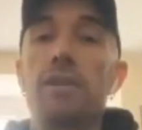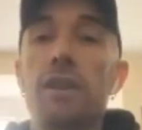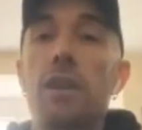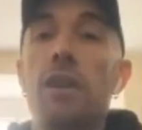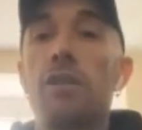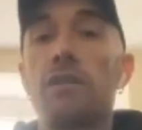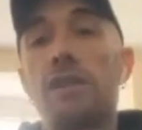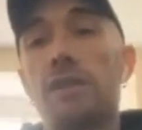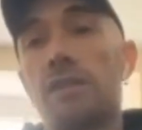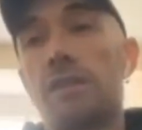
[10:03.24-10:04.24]
is the
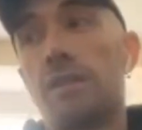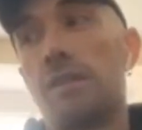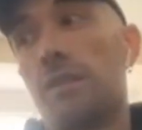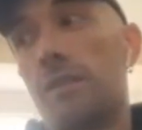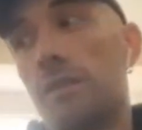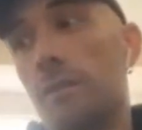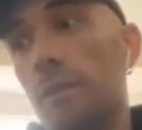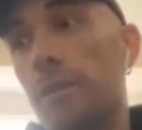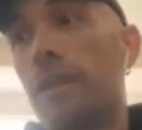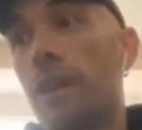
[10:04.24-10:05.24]
closest
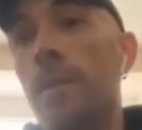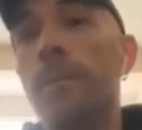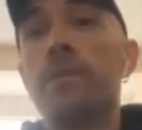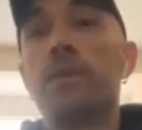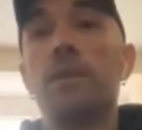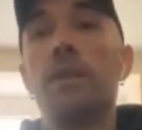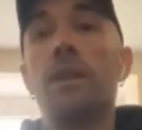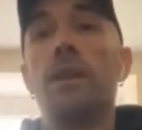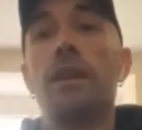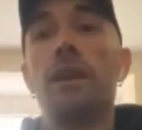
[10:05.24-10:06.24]
we've come
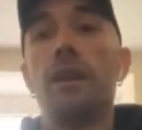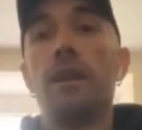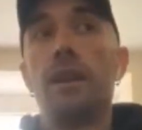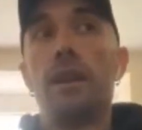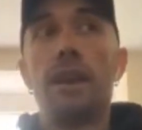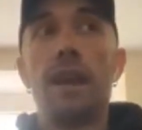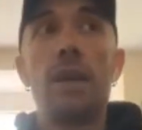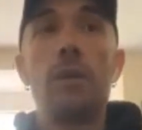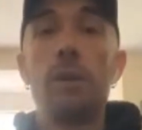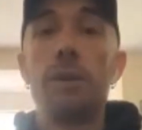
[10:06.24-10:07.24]
to
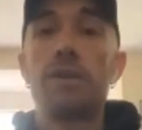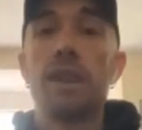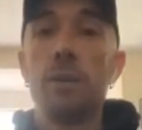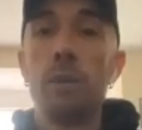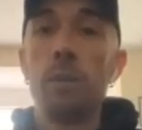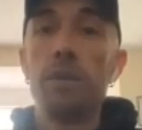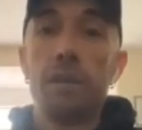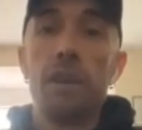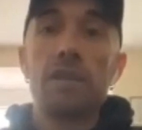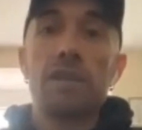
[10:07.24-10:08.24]
how we would sound when we
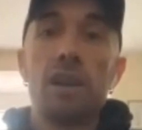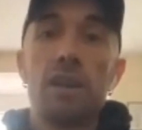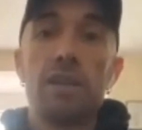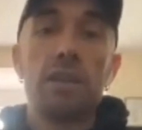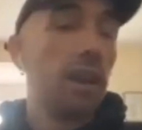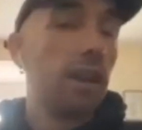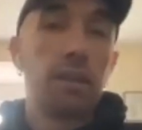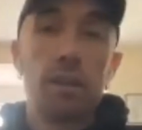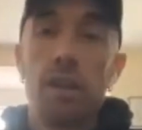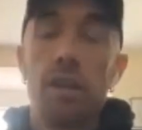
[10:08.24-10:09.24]
first started,
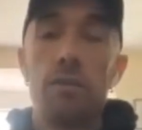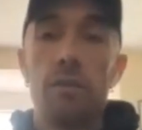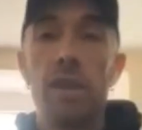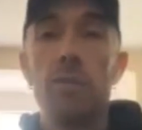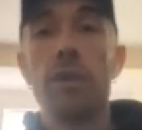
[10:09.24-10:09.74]
like really